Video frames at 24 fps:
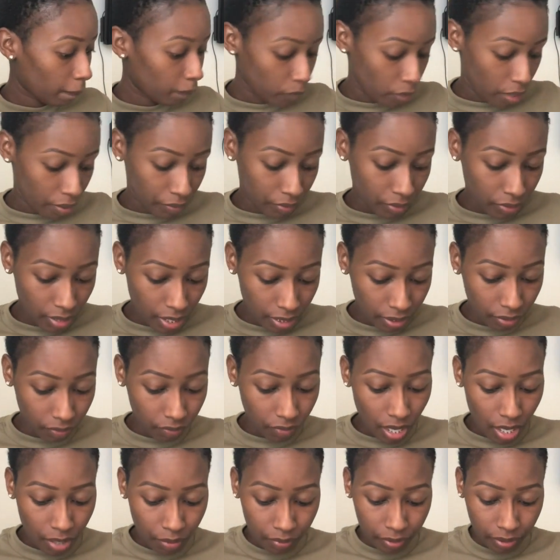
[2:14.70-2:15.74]
All right, we're gonna have to
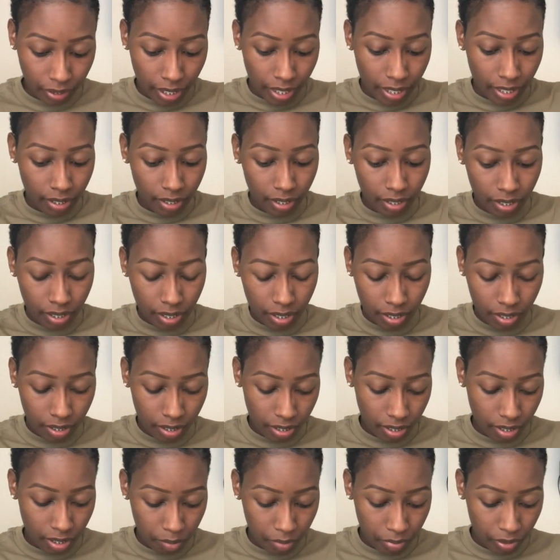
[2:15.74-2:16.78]
rock with that,
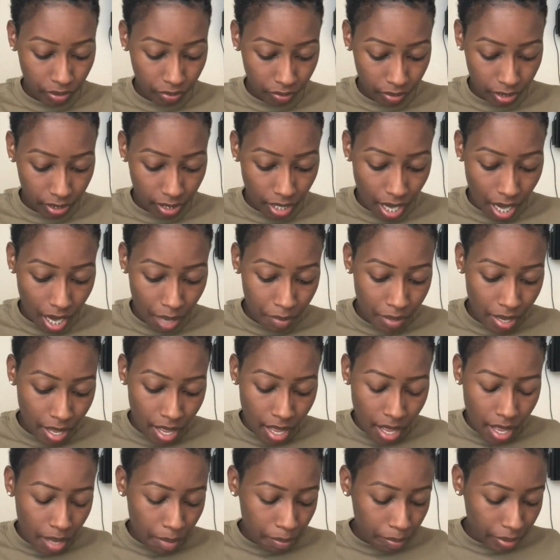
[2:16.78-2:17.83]
and I'm gonna do the top.
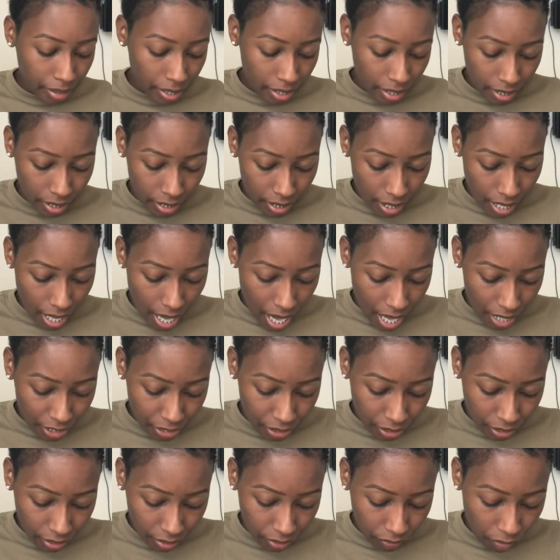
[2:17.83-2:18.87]
But I
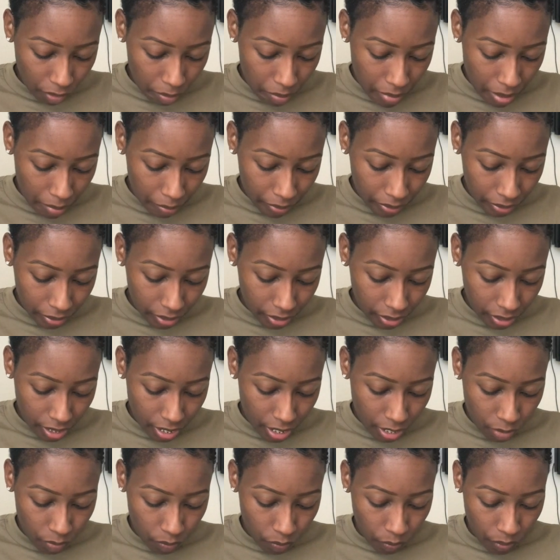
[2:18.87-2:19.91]
just remember
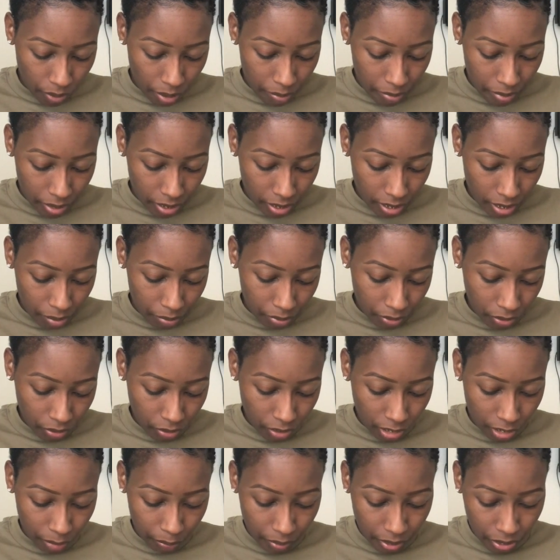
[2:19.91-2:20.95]
seeing women, and I'm just
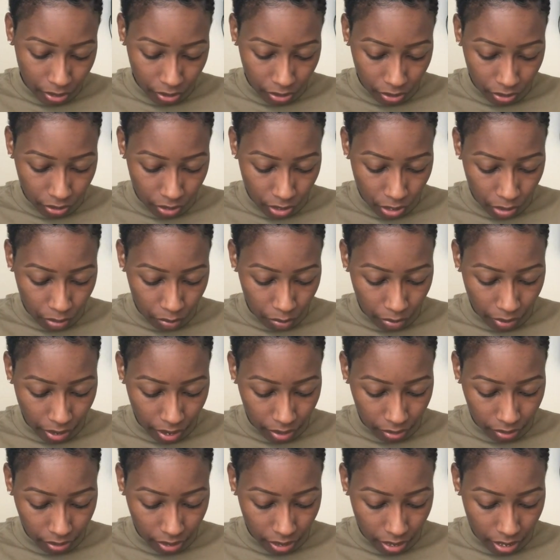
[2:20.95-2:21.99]
gonna speak to, you know,
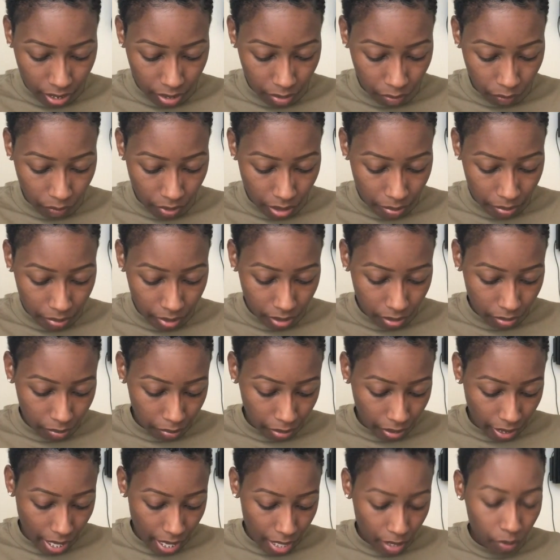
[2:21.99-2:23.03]
brown skinned women,
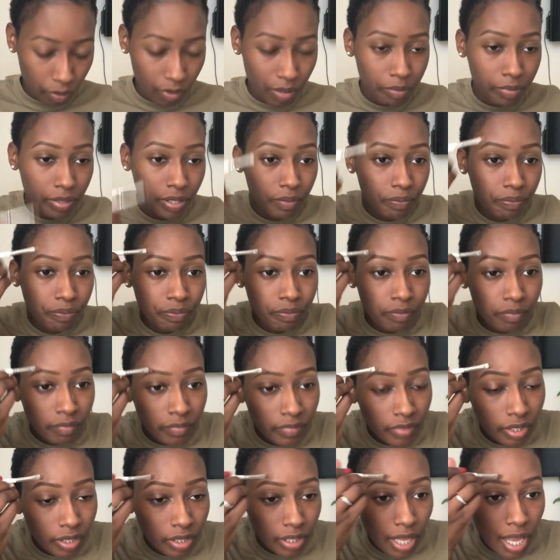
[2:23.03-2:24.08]
black women.
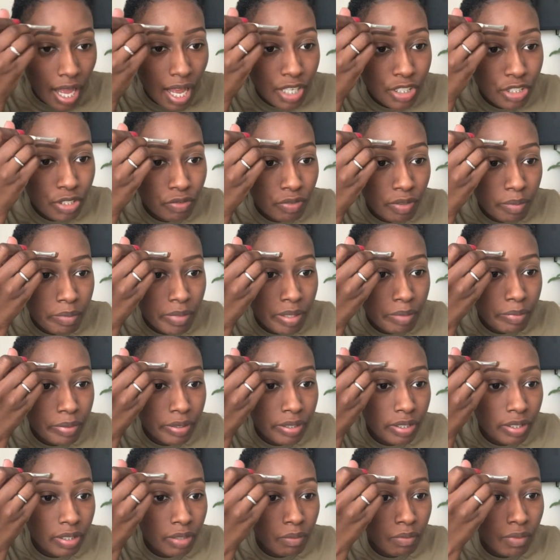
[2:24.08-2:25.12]
I just
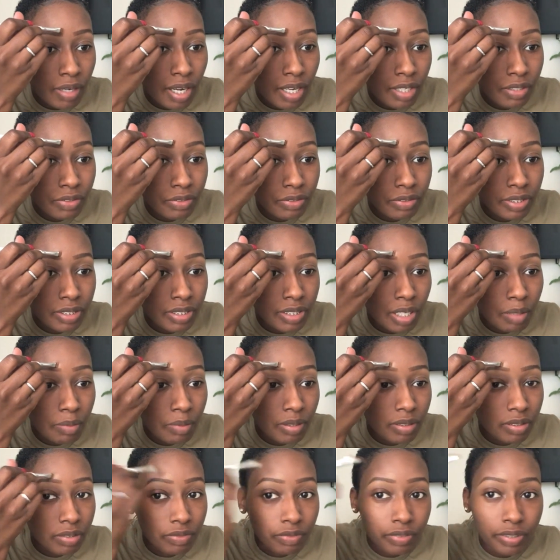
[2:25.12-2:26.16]
remember, wow, I drew these
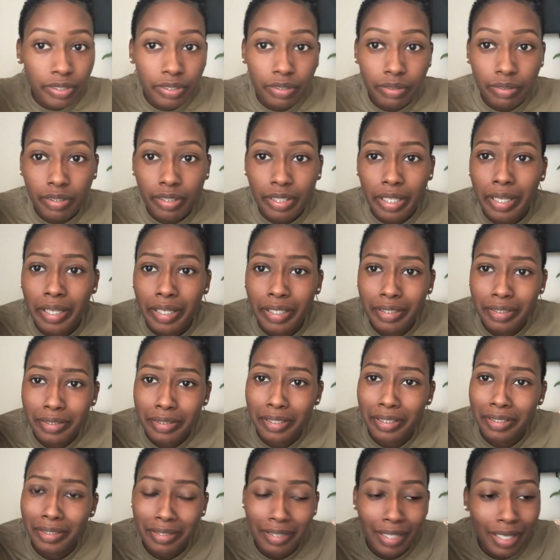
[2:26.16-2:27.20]
eyebrows real thin
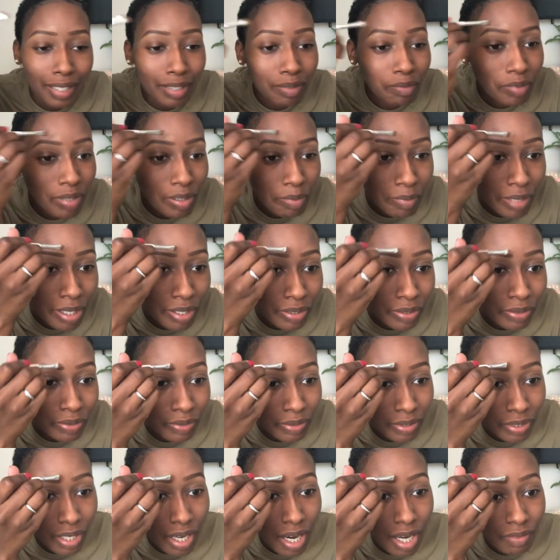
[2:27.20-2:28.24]
today. What am I
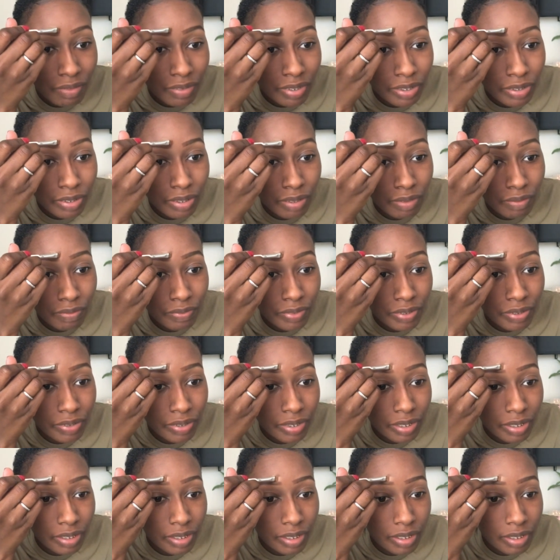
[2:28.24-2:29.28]
doing, y'all? I really don't feel
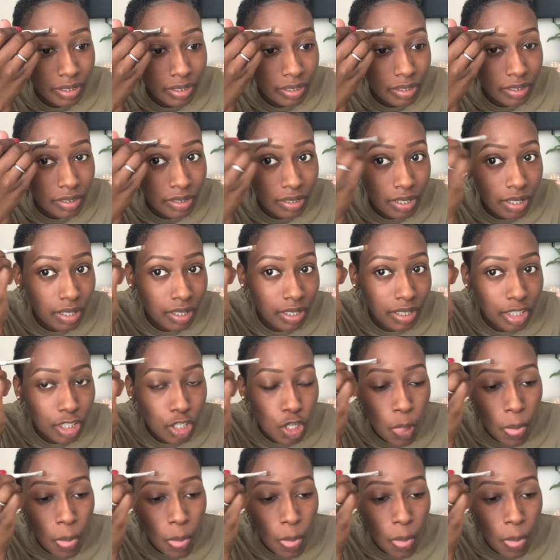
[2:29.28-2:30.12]
good. Sorry.